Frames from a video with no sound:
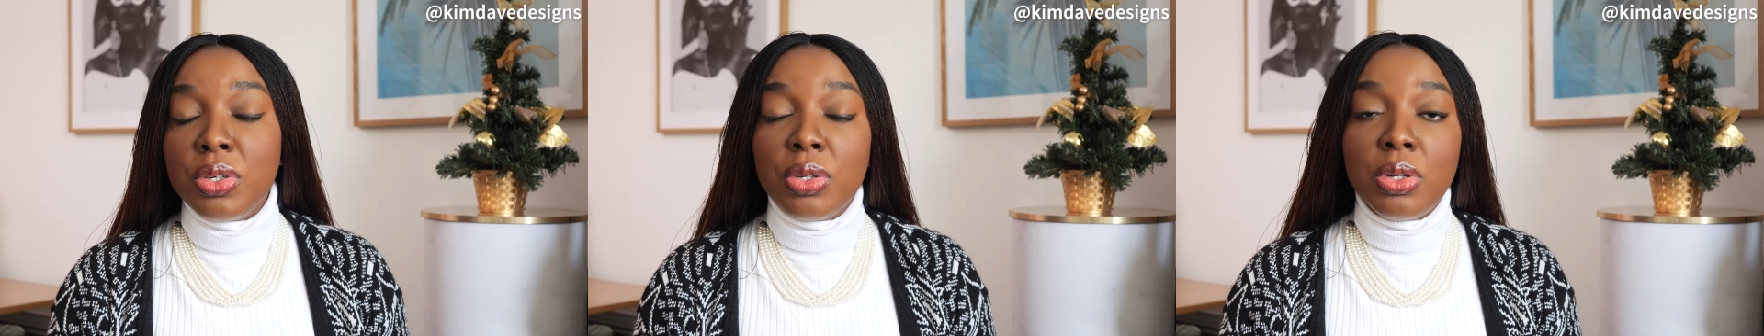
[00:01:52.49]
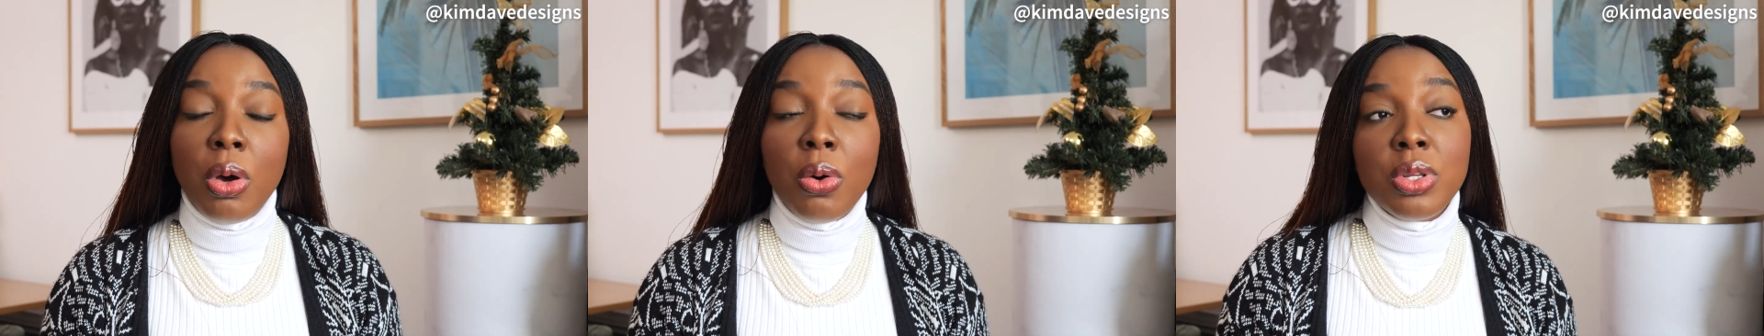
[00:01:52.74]
You
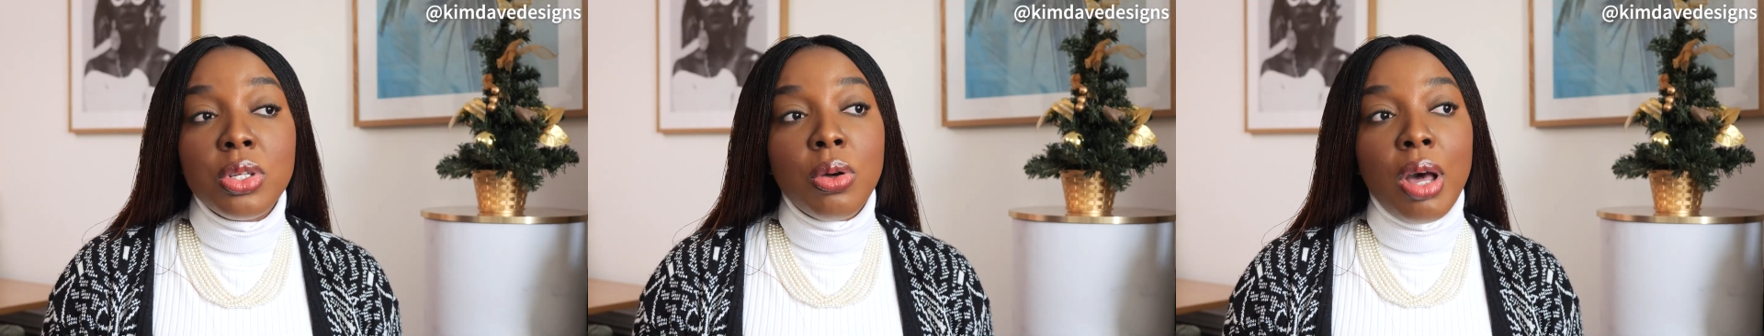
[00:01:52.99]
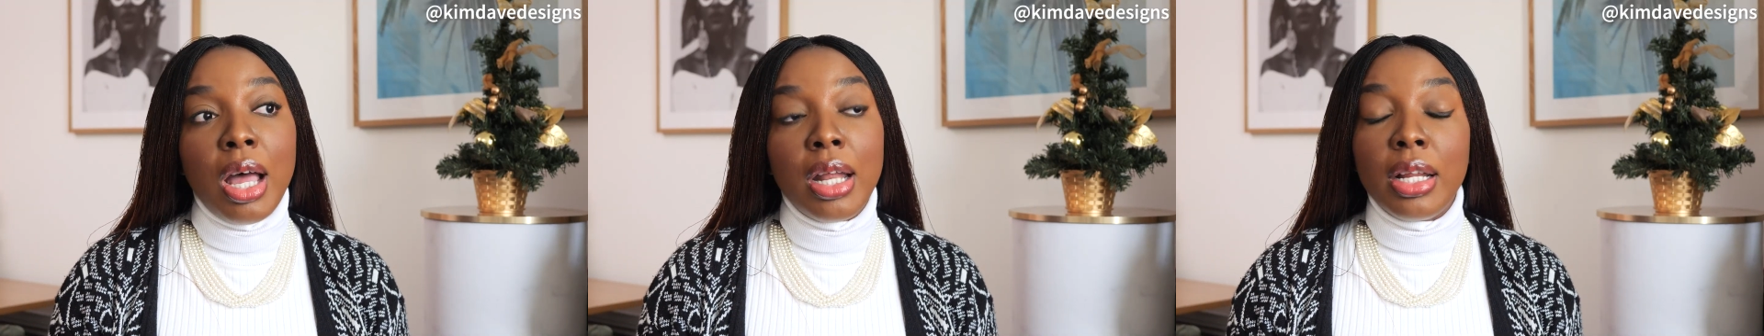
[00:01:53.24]
could also
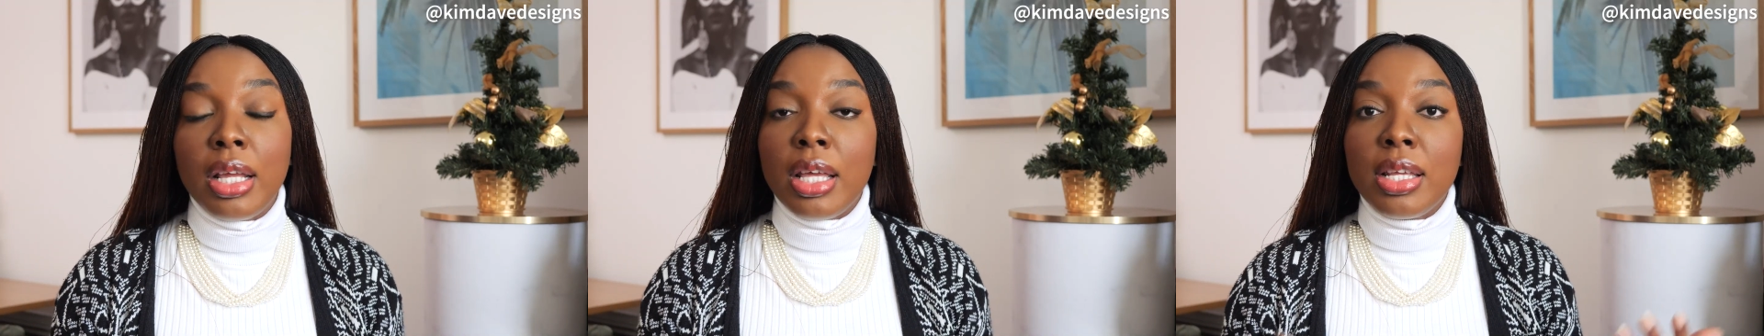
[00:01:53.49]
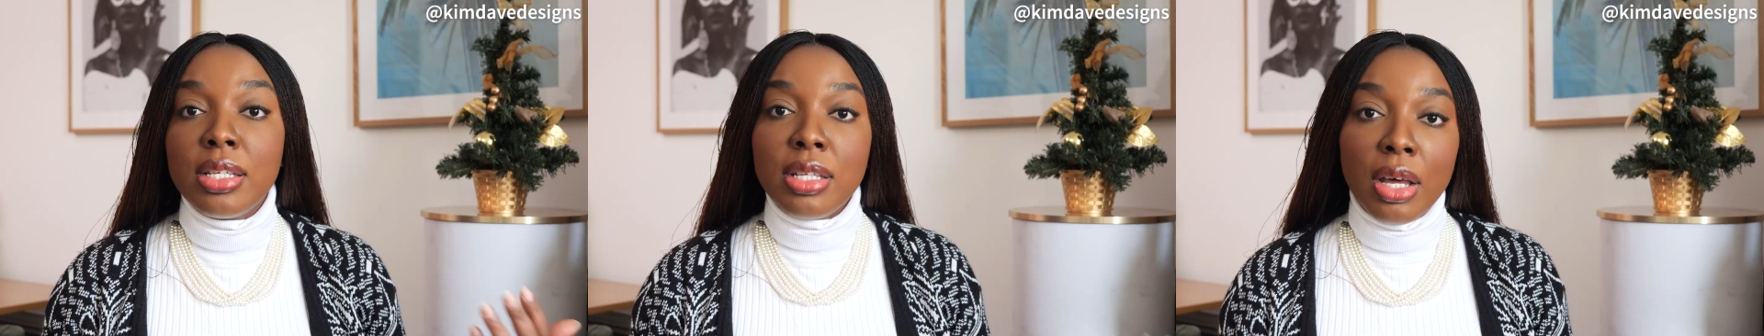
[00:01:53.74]
add
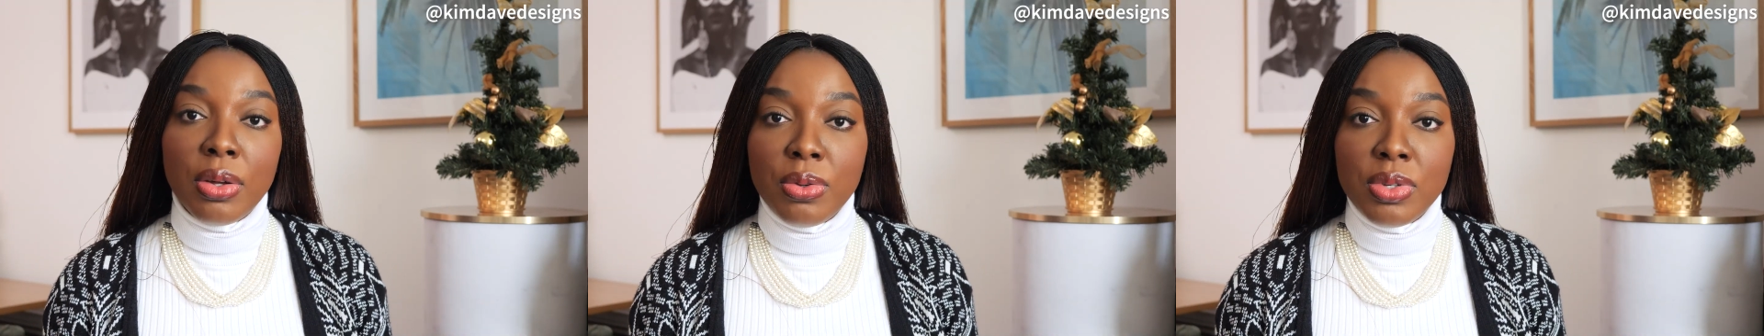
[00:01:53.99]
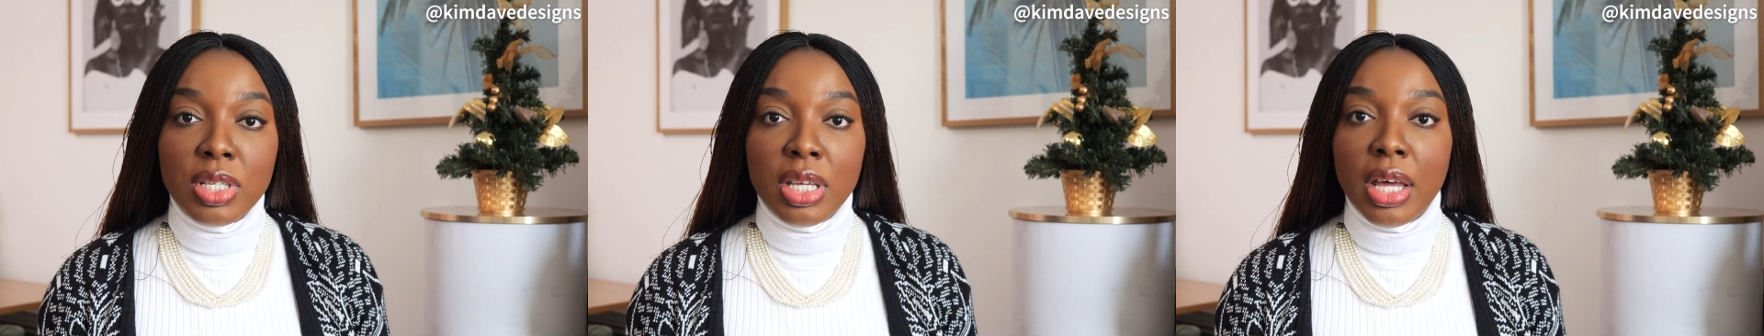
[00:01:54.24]
a
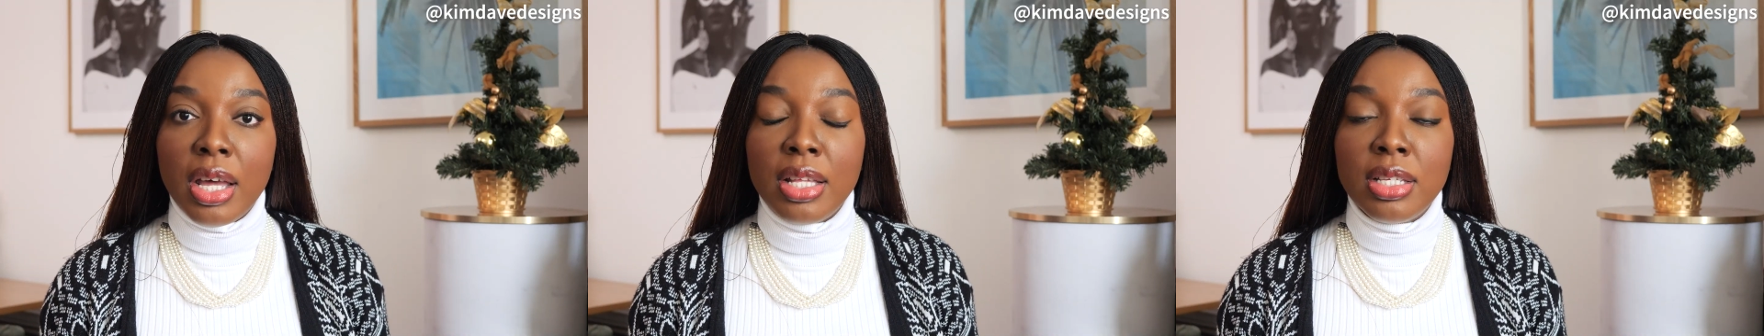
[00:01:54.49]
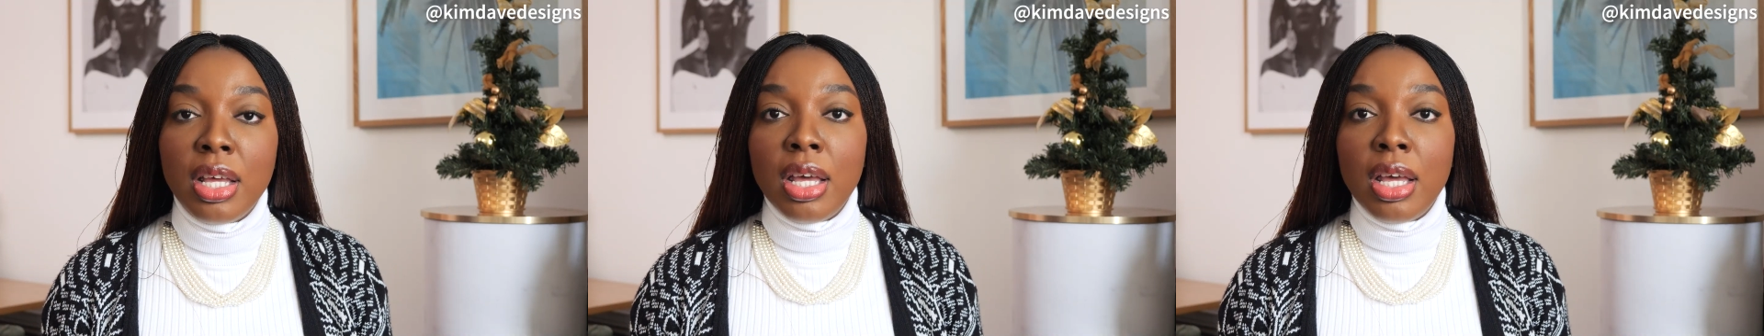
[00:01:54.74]
circle skirt,